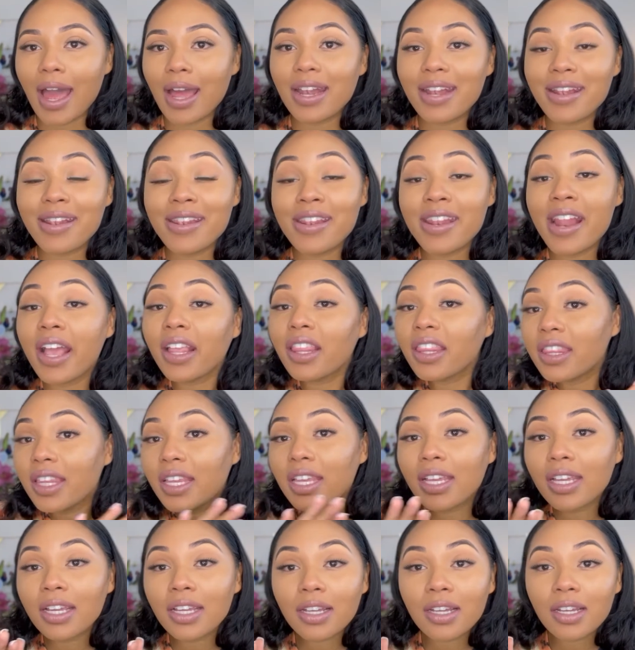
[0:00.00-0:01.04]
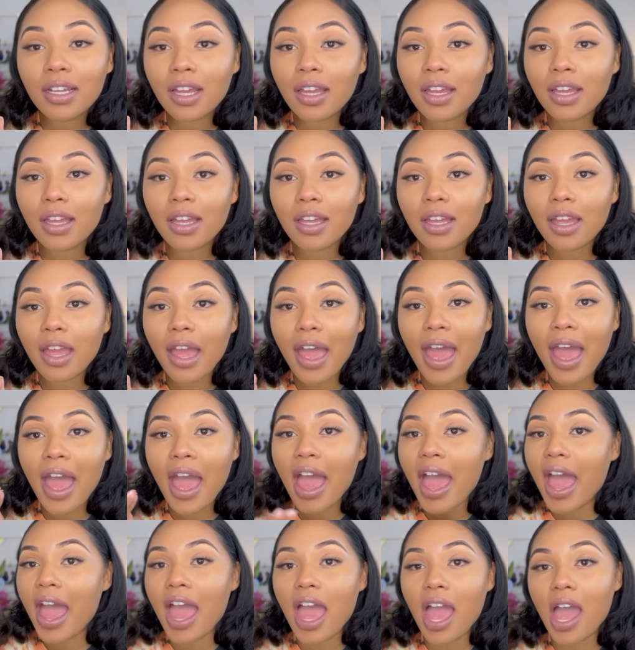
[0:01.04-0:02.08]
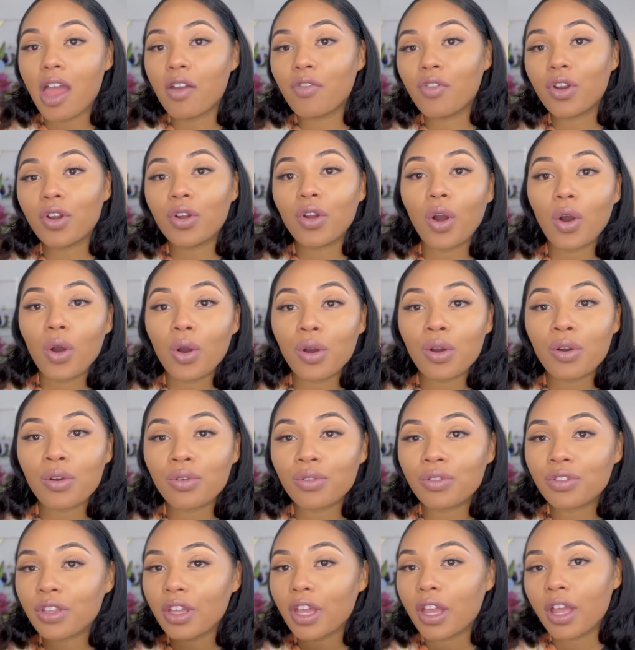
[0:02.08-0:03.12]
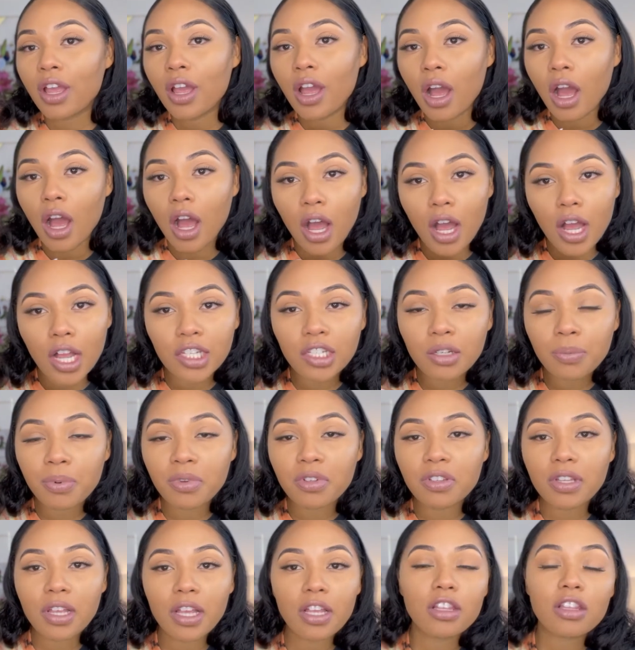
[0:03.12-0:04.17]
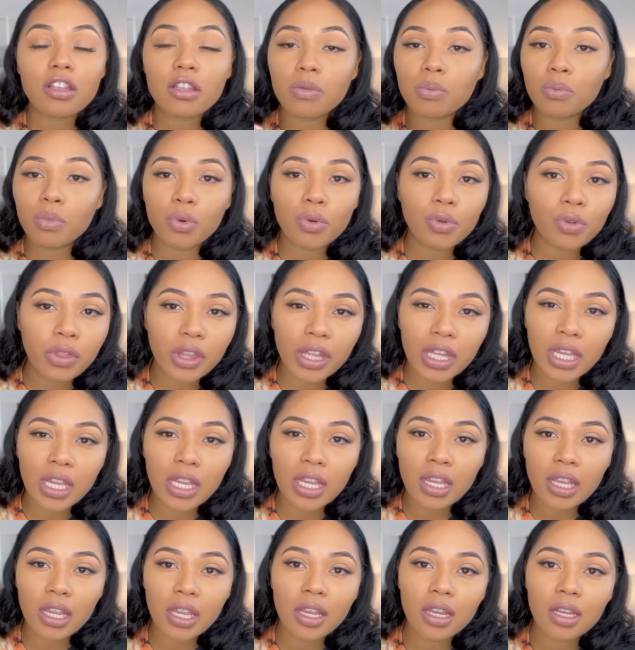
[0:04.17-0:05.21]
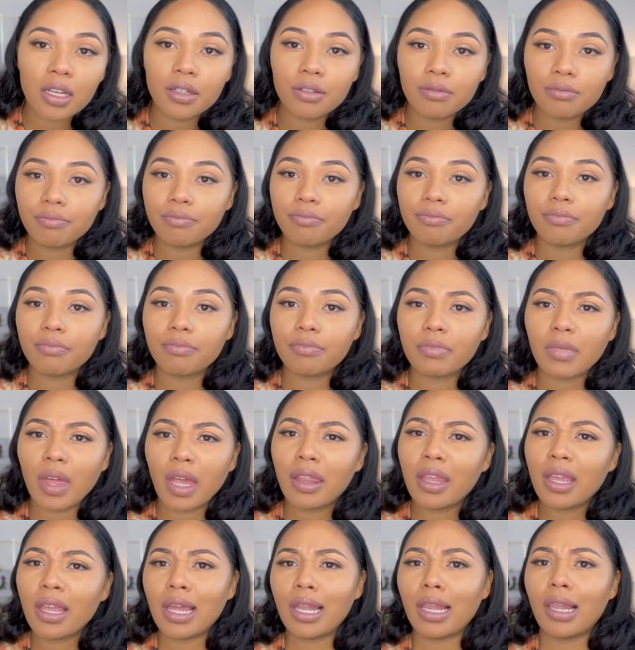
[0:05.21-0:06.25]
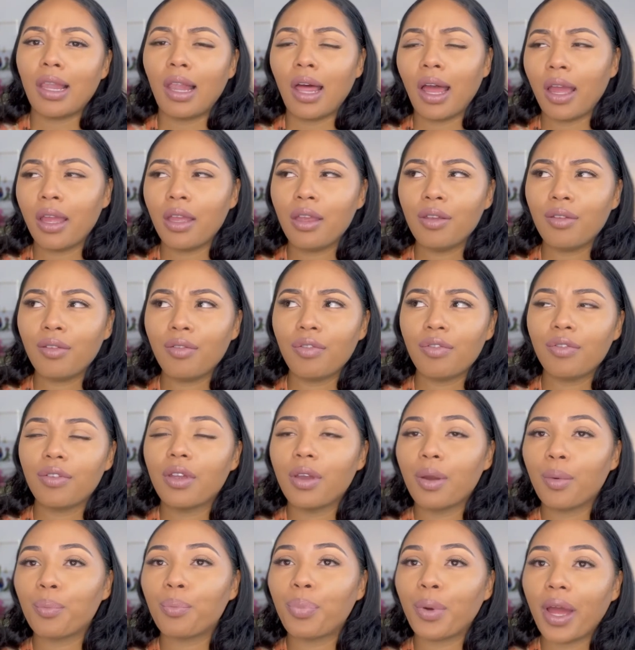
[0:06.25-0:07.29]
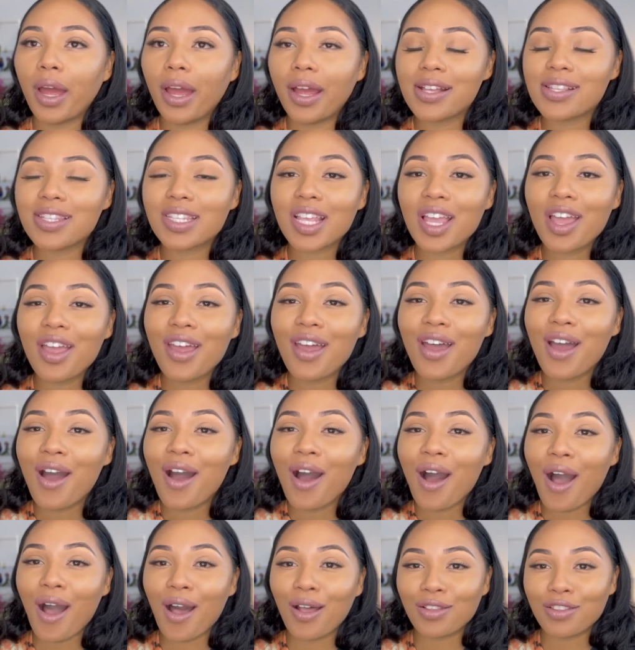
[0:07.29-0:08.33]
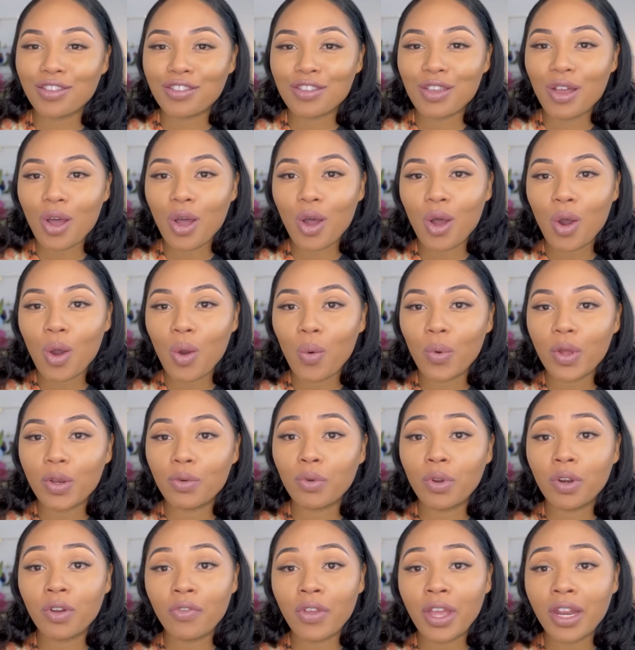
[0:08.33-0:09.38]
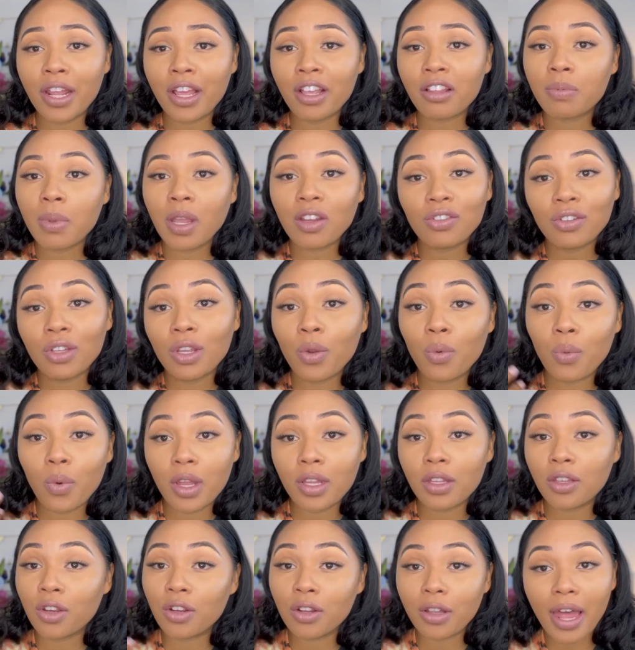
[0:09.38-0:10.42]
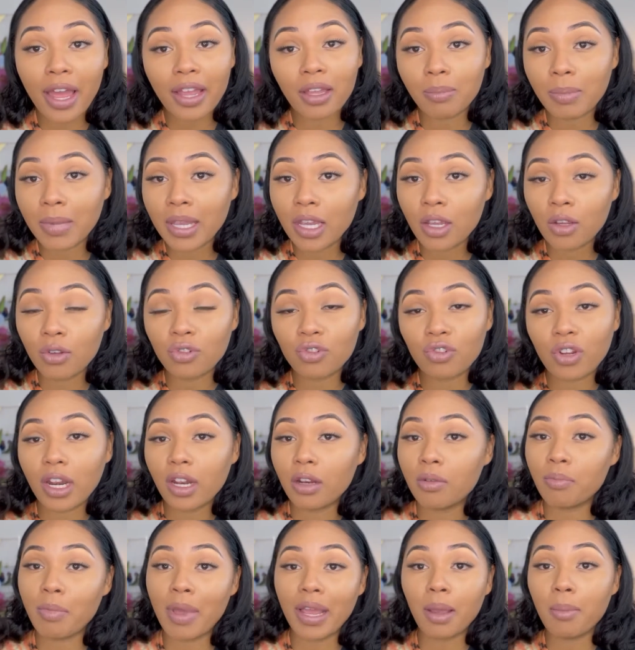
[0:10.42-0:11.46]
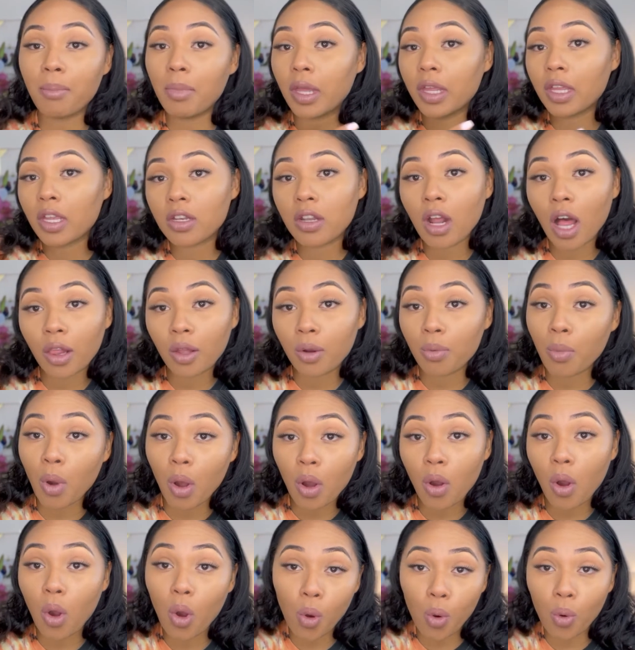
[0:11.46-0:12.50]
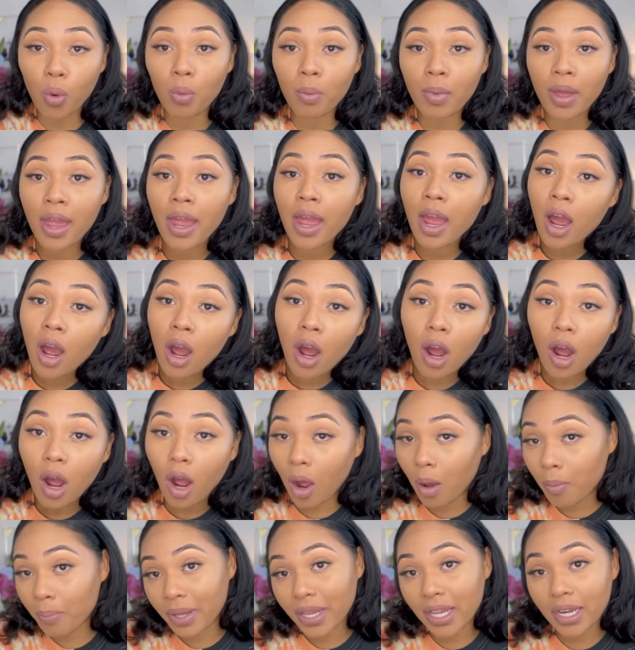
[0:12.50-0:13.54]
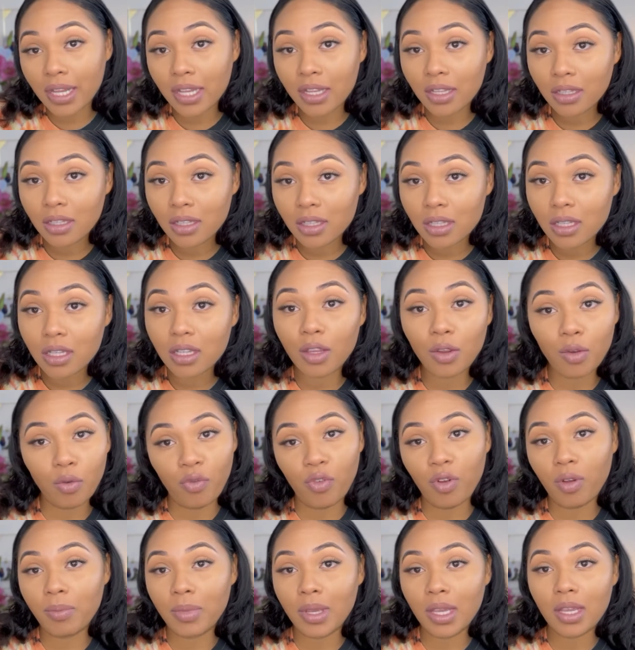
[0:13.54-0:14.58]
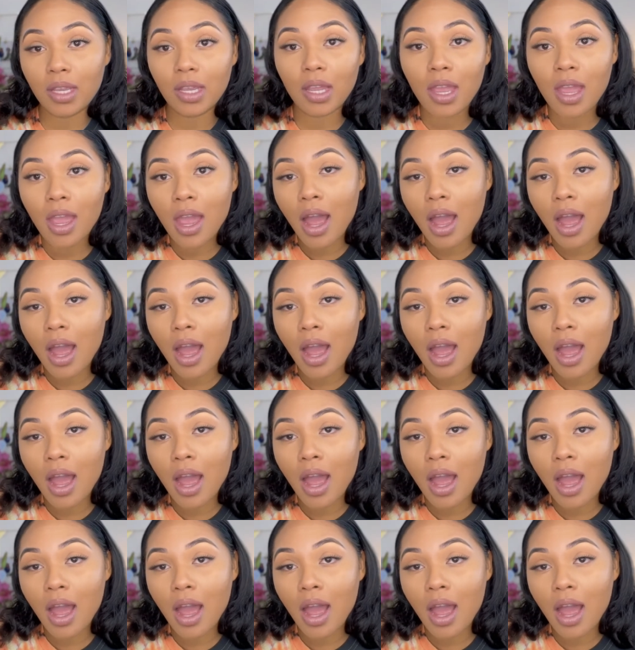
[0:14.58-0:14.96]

nothing ever goes 100% smoothly, I think, in life, but also when renovating, especially when you're like me who's trying to make $1 million home on pennies, you feel me?